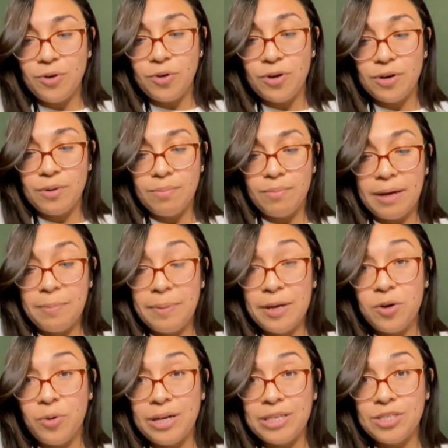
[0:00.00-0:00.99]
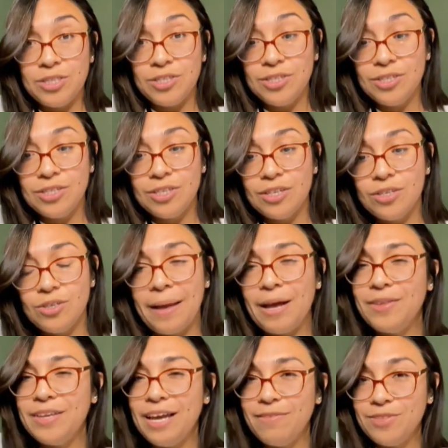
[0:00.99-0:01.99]
or my big questers. I
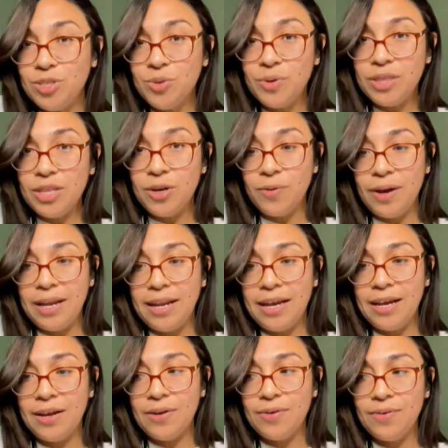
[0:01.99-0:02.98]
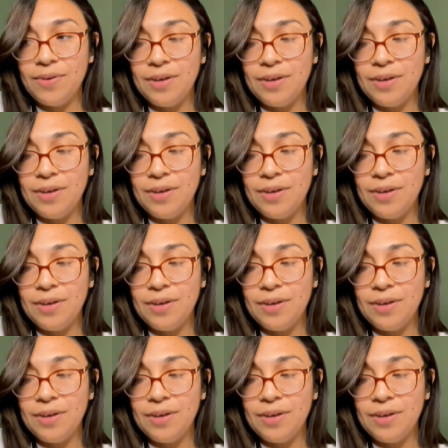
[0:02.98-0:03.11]
only have 2 in there right now.